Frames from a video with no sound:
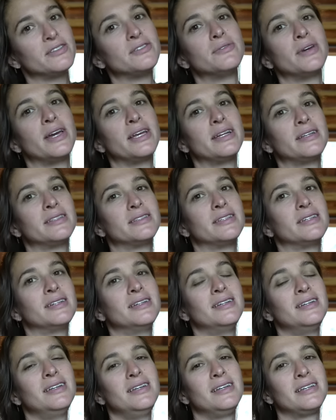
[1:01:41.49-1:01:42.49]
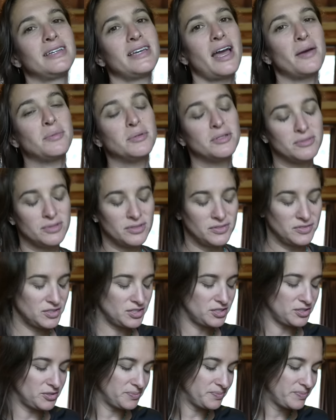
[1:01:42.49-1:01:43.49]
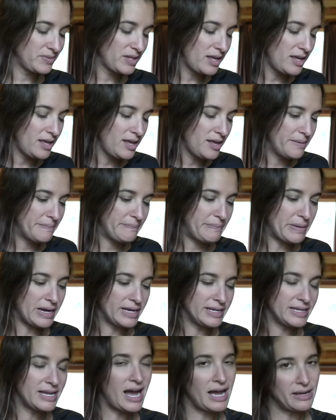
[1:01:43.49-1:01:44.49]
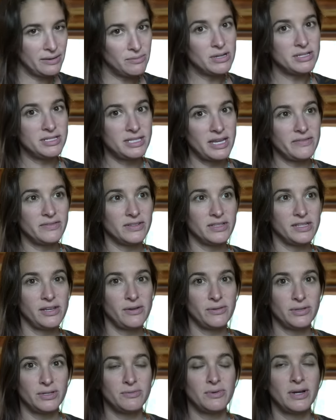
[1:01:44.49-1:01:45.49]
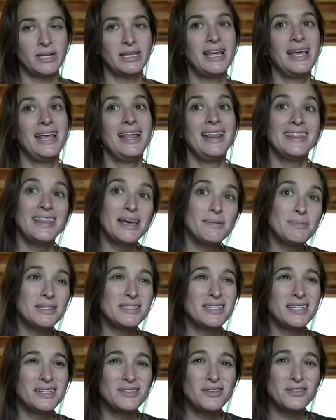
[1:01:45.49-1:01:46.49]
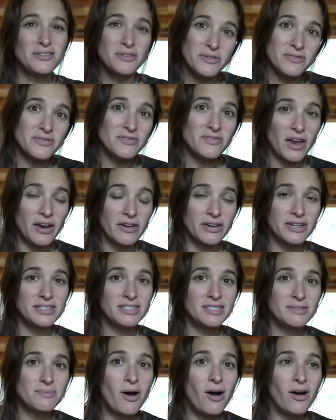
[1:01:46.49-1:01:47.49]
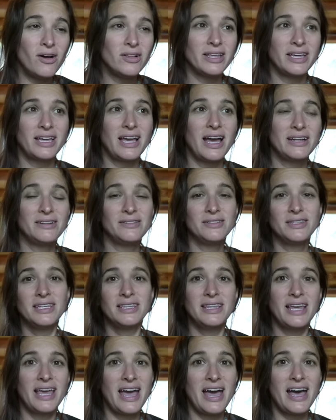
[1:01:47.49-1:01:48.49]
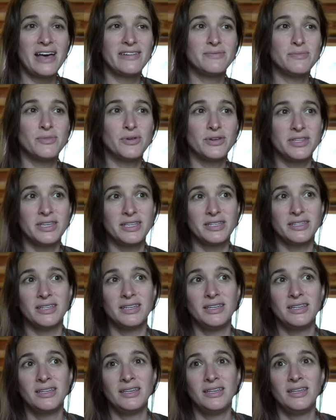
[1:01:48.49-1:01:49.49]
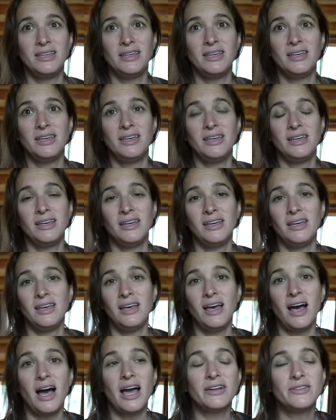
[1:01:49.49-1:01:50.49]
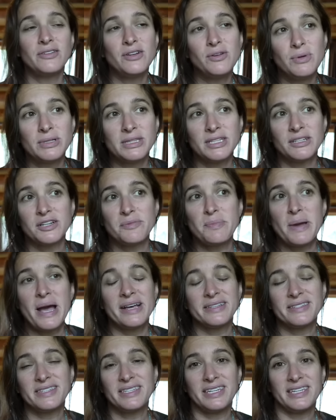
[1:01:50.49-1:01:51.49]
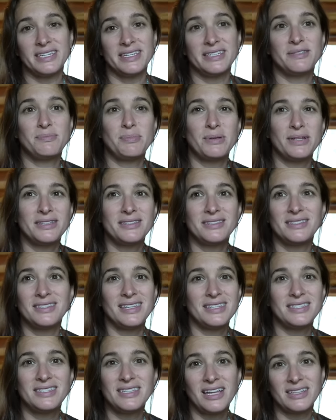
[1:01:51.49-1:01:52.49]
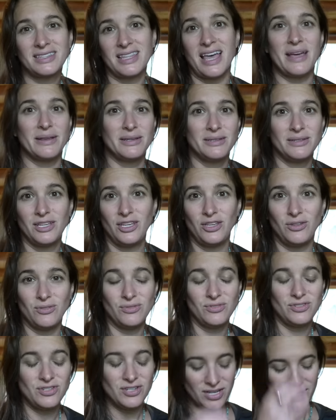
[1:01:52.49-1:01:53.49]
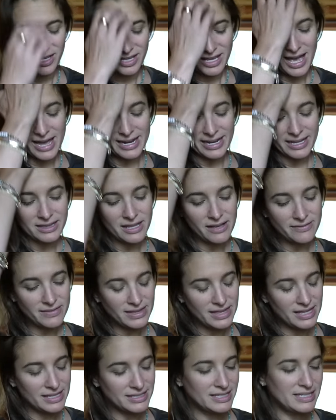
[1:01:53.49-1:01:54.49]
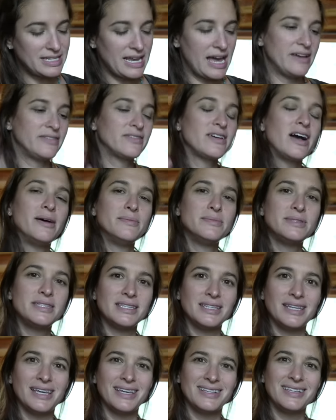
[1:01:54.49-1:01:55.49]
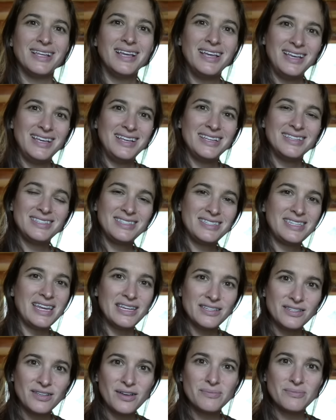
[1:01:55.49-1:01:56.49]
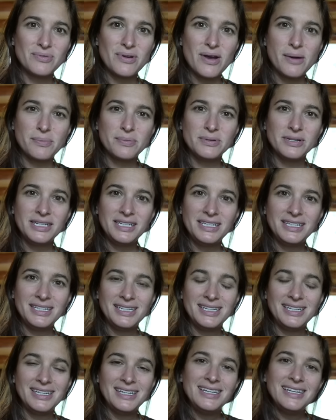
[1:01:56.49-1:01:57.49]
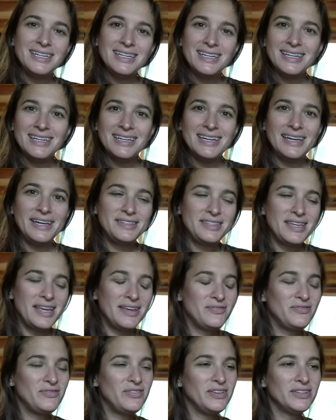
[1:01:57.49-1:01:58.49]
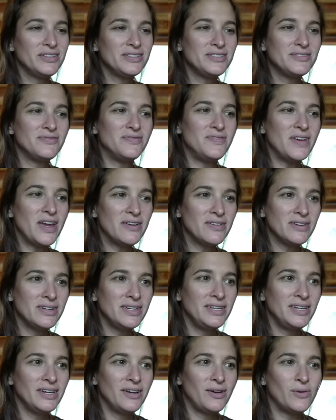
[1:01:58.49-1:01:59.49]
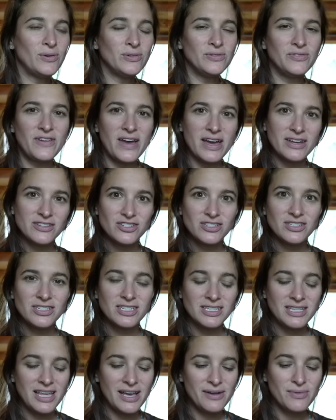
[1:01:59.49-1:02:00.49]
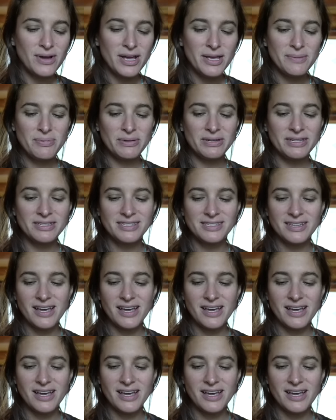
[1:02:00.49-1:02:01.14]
the rain on the cabin roof, too. But I was definitely the only one. That being said, it's also very small. Like, I don't think they have more than, I don't know what their capacity is, but it's not that huge. And I love that the staff comes and, like, stays on property. It feels very old-fashioned in that way, but it's